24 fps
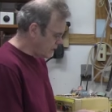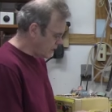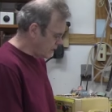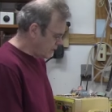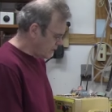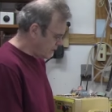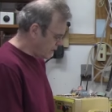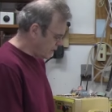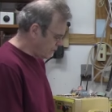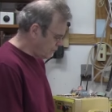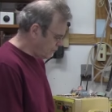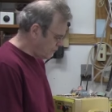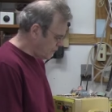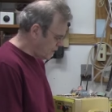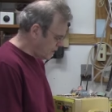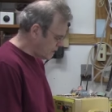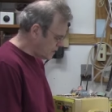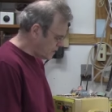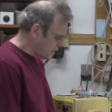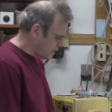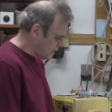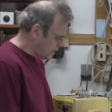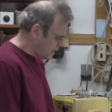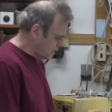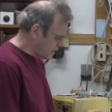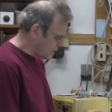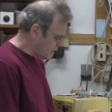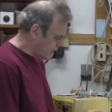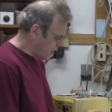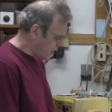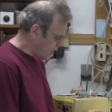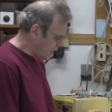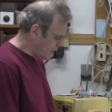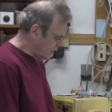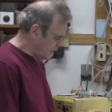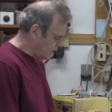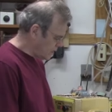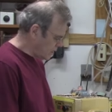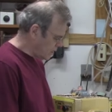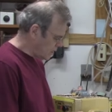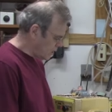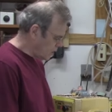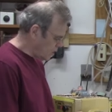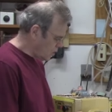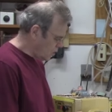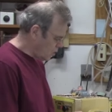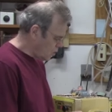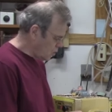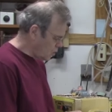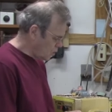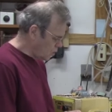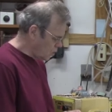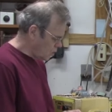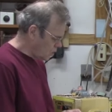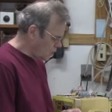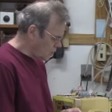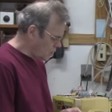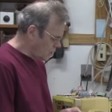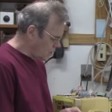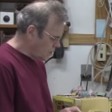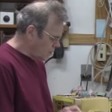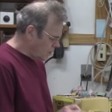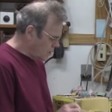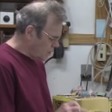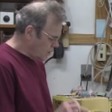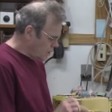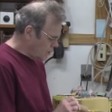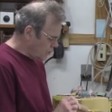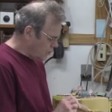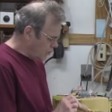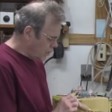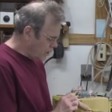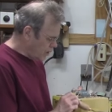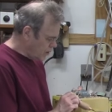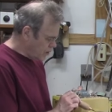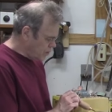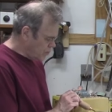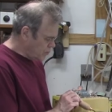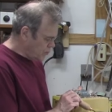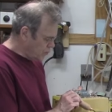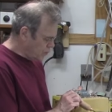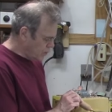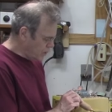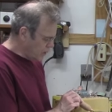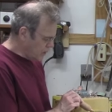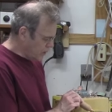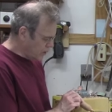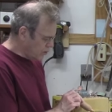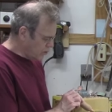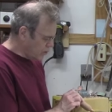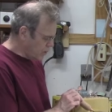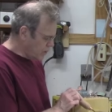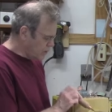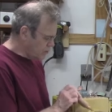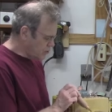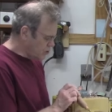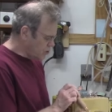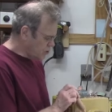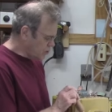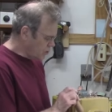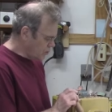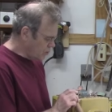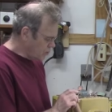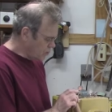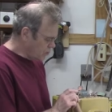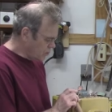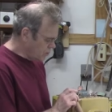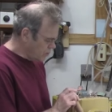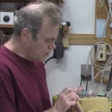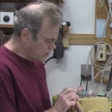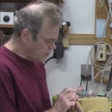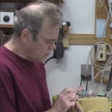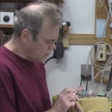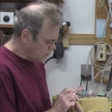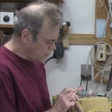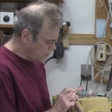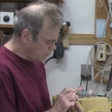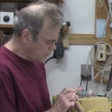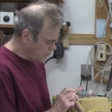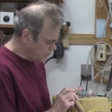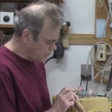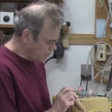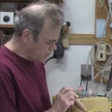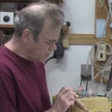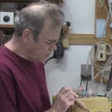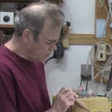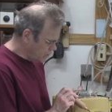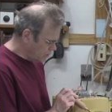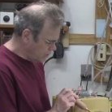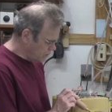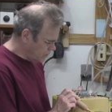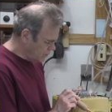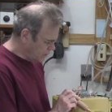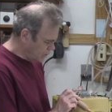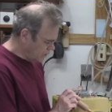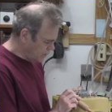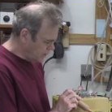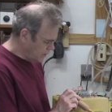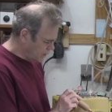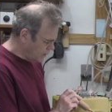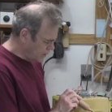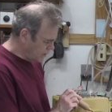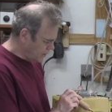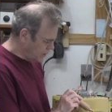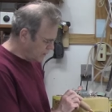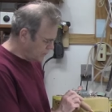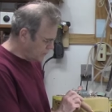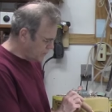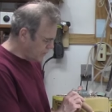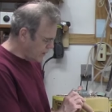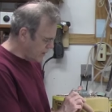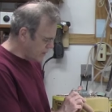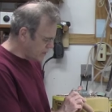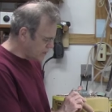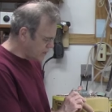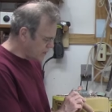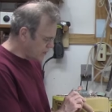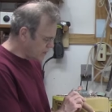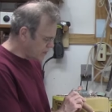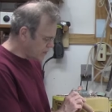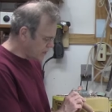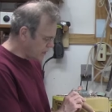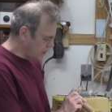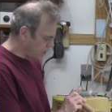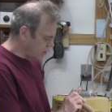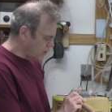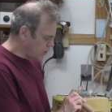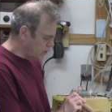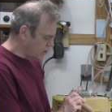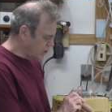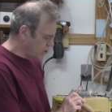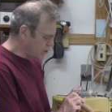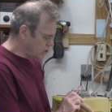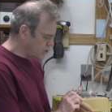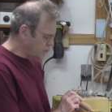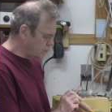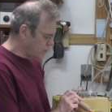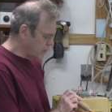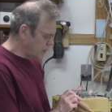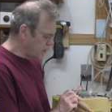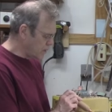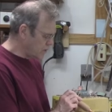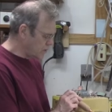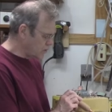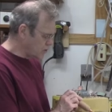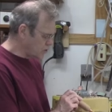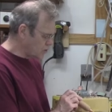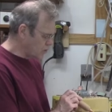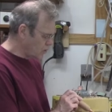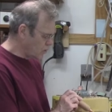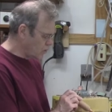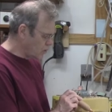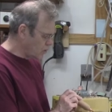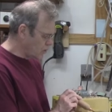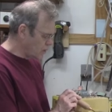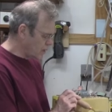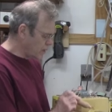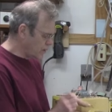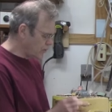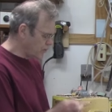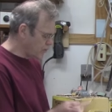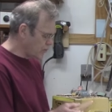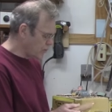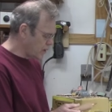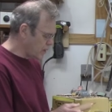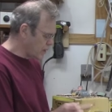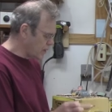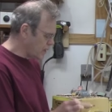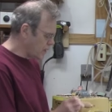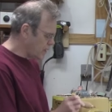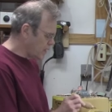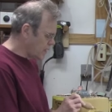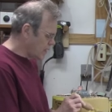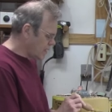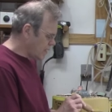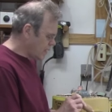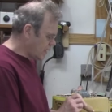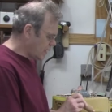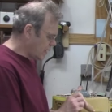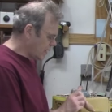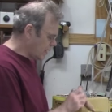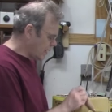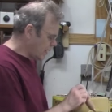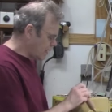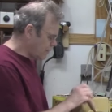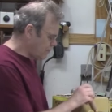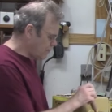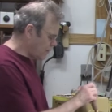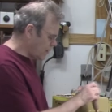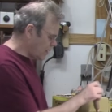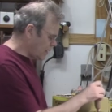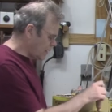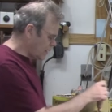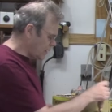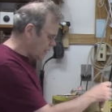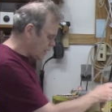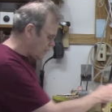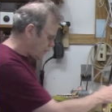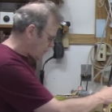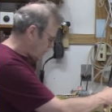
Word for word: that fits inside a hole where you put a grub screw to, to uh, fasten this thing onto your spindle so it won't unthread. And I find that if